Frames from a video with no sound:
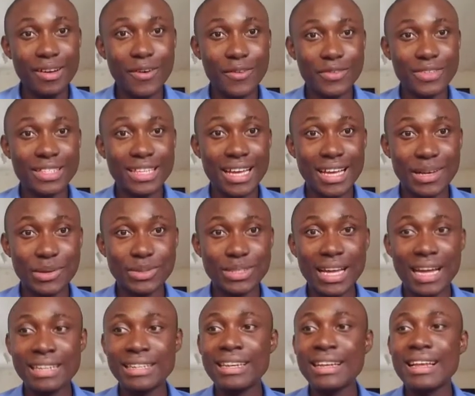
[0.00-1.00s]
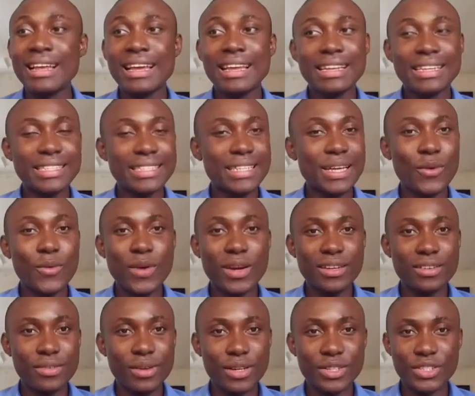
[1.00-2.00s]
house. And Lisa went
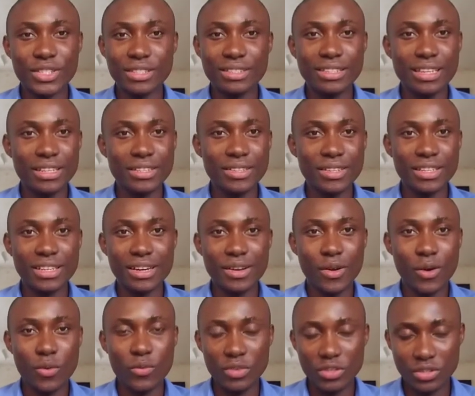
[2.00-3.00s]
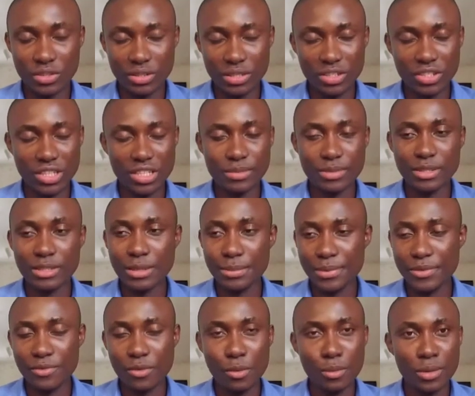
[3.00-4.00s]
around. She said in her confessional she has been
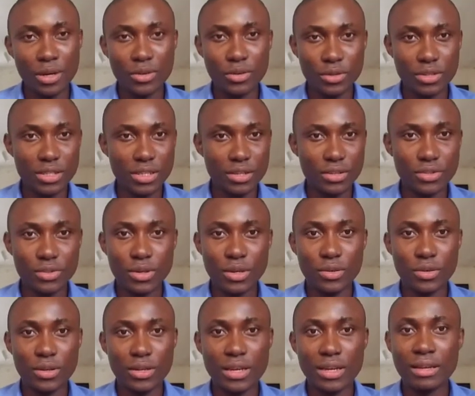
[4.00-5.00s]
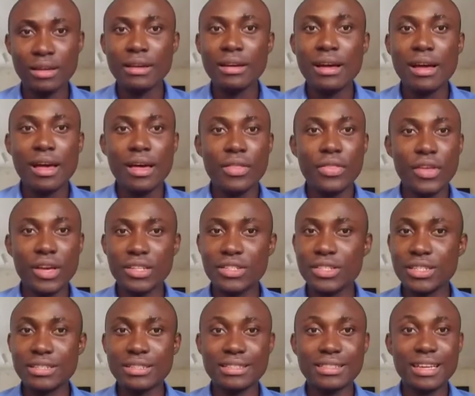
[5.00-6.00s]
sleeping from one hotel to another. Then
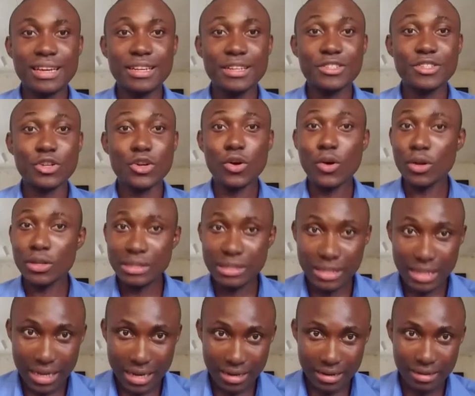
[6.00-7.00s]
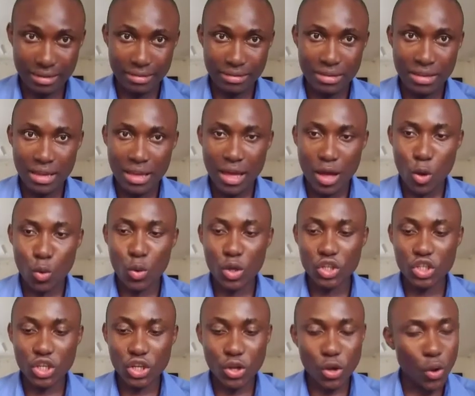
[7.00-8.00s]
she decided to call Stan, and when
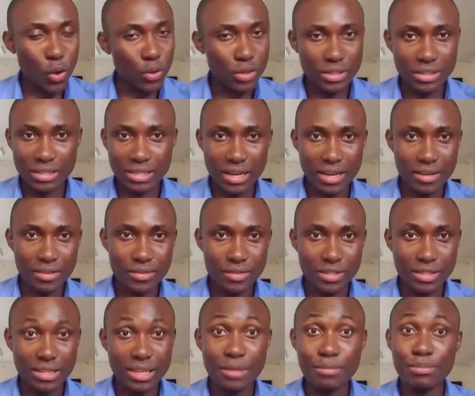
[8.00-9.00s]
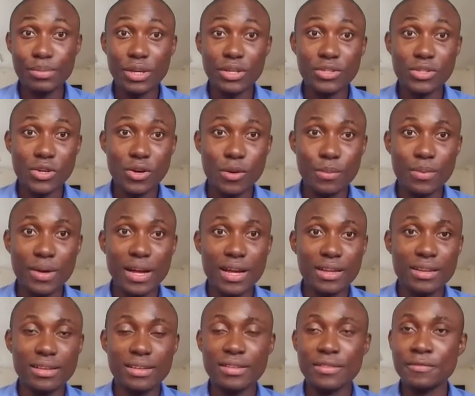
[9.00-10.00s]
she called Stan, Stan picked up,
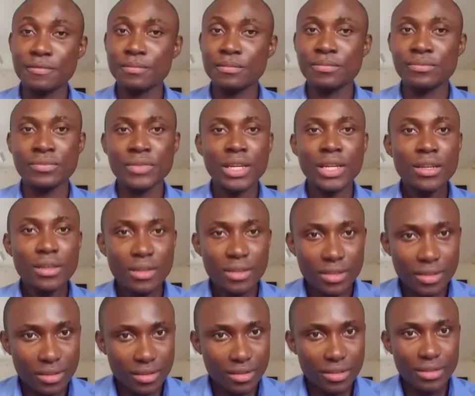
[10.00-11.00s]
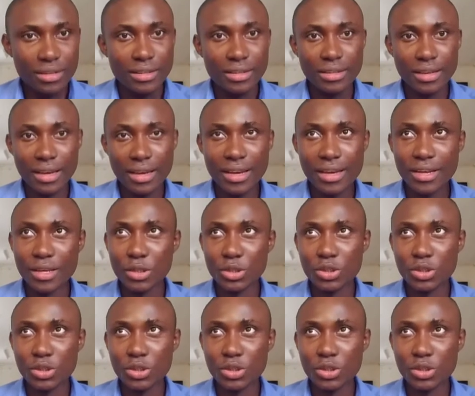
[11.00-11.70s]
and yeah,